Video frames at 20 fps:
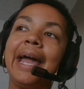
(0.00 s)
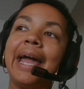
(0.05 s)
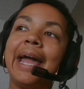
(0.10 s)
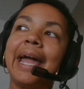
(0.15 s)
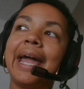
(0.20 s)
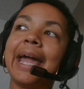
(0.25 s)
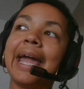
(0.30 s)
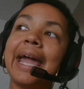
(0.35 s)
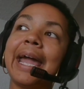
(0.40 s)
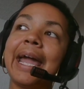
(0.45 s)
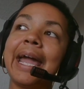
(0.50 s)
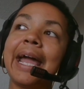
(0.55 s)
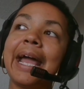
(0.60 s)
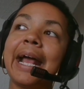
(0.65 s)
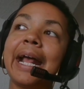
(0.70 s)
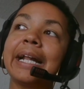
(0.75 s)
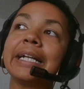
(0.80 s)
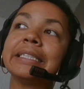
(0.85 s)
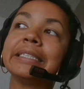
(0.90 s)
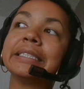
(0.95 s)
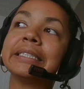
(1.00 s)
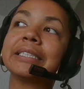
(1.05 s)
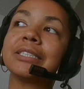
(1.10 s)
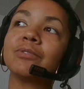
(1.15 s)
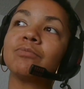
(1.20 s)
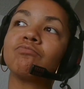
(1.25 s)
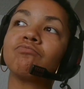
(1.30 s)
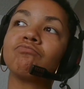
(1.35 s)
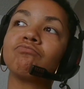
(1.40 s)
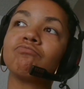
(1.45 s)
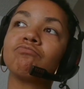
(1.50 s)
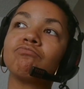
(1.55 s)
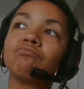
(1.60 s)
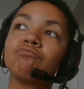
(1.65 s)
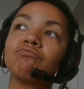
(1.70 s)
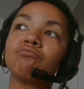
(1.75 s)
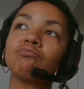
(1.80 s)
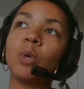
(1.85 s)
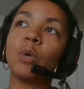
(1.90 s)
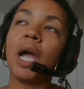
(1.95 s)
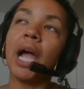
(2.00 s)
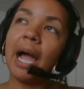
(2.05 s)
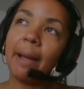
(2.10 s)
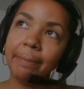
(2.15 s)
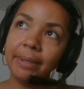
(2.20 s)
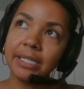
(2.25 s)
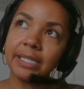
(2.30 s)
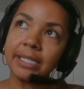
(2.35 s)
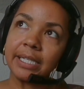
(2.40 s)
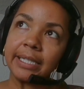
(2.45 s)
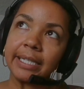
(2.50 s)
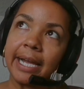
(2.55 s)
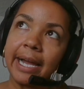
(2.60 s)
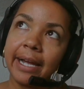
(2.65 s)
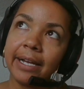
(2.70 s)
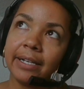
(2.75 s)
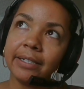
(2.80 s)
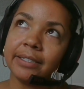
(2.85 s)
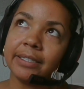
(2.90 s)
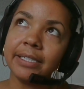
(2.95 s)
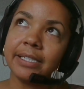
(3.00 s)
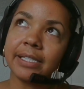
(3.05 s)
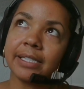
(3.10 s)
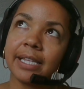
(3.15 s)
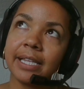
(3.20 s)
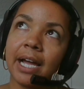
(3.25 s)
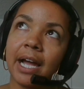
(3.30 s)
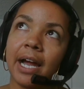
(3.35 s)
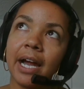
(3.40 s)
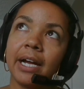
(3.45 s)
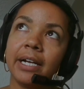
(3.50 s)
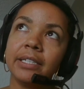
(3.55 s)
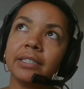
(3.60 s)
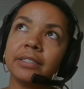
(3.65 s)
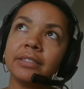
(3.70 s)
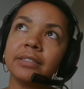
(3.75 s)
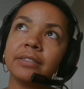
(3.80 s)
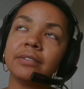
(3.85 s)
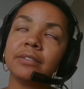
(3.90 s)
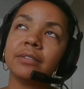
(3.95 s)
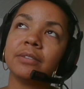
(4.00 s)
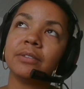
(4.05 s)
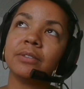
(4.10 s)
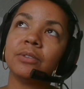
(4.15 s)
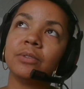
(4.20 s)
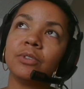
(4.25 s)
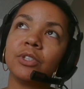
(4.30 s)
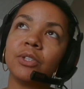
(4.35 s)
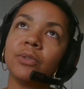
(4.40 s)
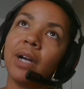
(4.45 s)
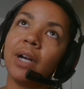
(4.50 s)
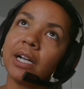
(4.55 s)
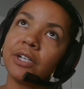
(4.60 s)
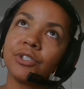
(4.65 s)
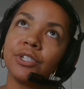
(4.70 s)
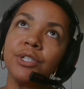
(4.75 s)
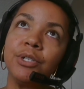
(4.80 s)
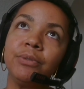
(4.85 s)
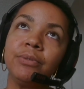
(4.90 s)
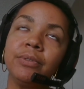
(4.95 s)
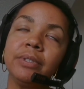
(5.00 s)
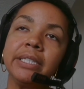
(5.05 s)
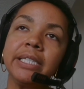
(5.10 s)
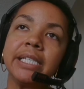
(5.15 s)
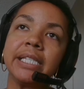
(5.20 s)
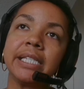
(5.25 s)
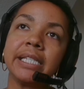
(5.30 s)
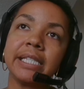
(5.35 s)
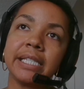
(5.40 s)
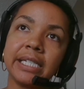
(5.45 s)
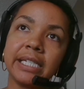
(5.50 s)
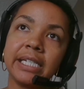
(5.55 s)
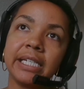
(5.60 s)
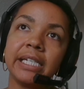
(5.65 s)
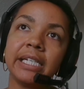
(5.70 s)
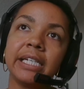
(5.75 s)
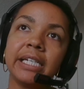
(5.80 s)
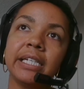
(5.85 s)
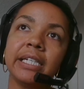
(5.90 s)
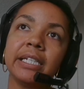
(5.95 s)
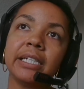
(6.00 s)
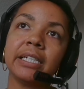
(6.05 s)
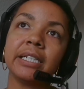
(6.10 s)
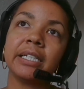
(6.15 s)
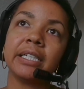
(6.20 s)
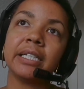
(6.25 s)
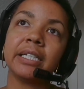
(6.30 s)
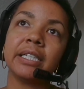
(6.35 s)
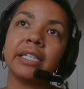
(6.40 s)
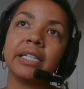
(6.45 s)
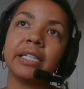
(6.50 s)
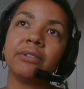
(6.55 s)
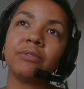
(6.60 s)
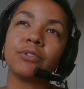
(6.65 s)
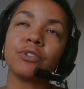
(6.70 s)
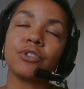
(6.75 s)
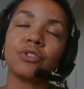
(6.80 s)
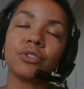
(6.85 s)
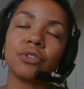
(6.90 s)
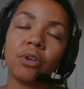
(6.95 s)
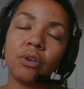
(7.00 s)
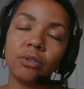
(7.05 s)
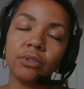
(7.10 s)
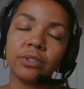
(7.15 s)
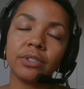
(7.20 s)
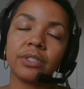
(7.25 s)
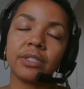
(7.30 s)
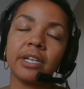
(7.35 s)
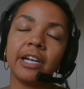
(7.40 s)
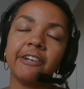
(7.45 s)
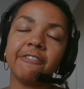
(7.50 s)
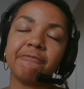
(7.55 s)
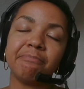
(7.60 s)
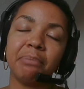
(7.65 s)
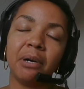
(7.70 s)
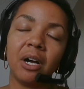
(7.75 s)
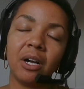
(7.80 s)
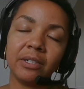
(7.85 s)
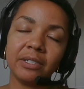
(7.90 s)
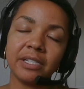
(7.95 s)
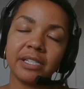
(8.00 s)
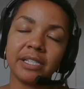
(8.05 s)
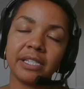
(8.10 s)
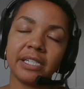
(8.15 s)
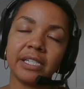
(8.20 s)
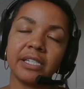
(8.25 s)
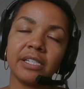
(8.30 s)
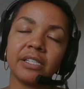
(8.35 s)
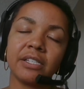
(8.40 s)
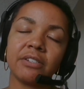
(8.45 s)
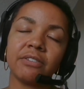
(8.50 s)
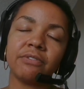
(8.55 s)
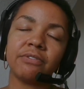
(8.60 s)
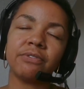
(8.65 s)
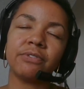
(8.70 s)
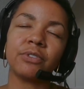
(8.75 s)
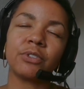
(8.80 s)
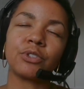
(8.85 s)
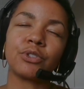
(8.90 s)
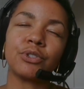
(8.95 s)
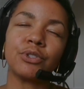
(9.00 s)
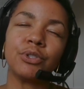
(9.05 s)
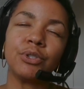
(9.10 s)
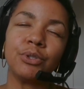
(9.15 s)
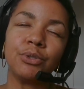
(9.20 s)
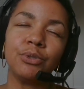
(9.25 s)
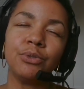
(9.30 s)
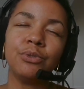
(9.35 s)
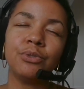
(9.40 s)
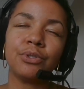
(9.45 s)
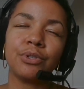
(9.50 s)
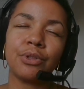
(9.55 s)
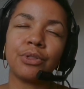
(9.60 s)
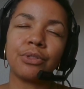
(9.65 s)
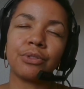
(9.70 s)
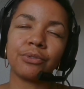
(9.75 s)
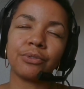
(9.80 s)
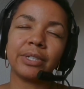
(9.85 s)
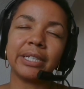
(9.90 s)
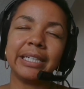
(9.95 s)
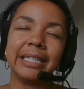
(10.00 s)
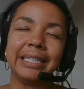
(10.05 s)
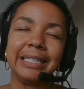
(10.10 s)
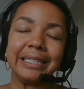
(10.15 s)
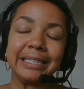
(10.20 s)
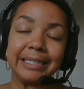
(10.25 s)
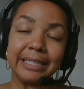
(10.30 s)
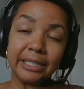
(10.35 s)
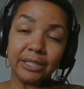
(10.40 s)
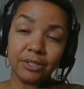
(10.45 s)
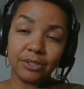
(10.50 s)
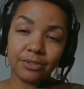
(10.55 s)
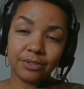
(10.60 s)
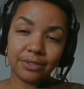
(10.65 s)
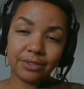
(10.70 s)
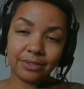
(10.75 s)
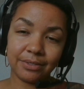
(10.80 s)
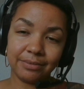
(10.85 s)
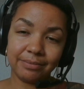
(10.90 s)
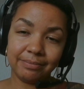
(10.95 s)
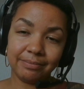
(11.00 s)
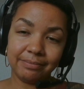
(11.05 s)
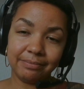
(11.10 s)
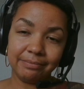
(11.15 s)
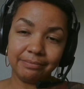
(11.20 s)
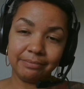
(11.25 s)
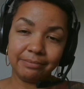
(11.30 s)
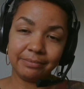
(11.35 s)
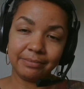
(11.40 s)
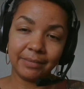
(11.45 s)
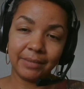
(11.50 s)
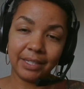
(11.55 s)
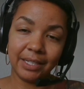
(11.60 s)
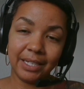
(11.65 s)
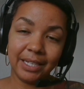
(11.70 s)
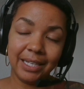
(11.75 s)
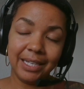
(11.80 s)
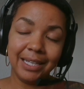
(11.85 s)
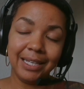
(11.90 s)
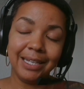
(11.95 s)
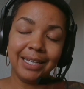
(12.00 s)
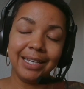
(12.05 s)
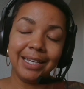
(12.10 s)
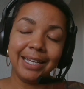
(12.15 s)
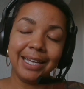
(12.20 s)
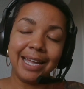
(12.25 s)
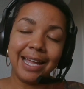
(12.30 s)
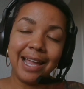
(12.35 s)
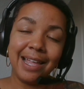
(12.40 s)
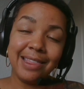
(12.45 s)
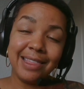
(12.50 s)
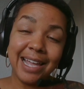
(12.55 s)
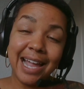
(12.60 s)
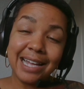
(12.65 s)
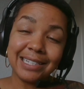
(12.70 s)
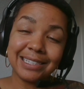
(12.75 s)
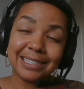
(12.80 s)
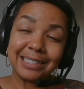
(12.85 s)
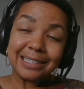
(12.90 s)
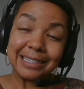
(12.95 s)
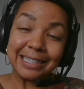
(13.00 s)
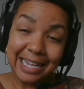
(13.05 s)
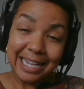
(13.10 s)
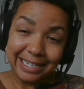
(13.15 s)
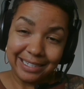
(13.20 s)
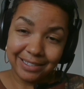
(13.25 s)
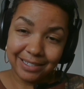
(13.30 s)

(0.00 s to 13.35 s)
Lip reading: And what happens in that is that you actually don't really see results of policies for 2 to 3 years. And that's light.